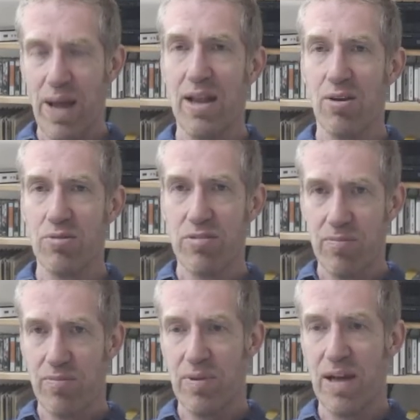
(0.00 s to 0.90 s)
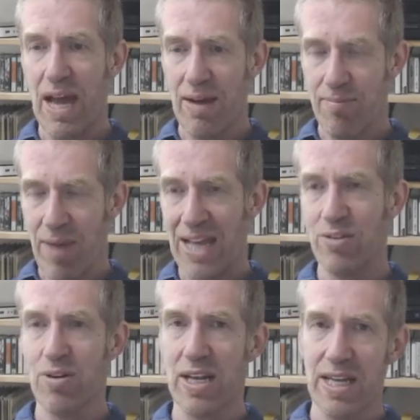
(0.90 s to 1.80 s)
bellows
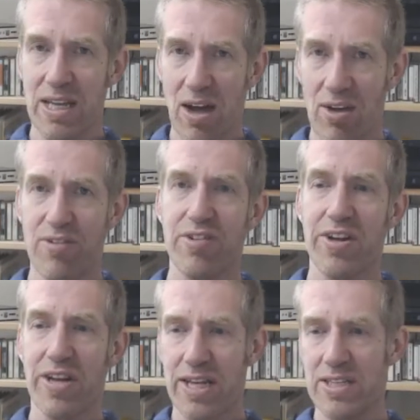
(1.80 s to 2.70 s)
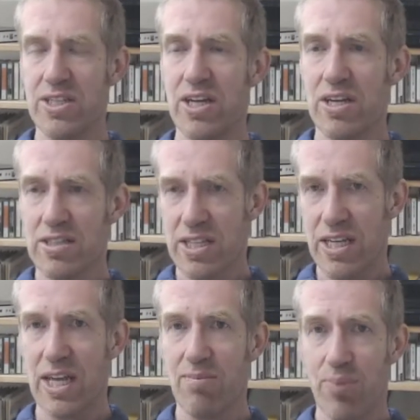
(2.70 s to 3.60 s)
manually, constantly,
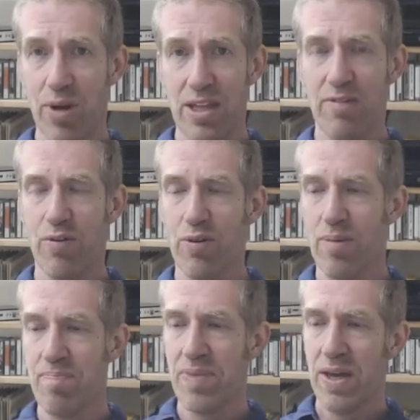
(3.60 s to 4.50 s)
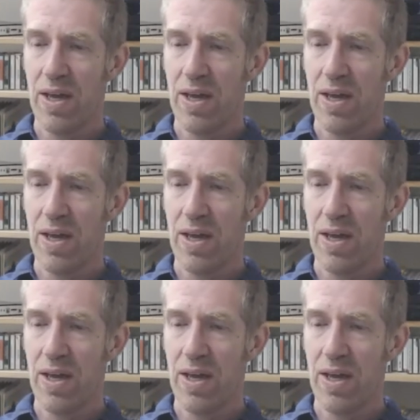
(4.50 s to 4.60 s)
to keep breathing for them.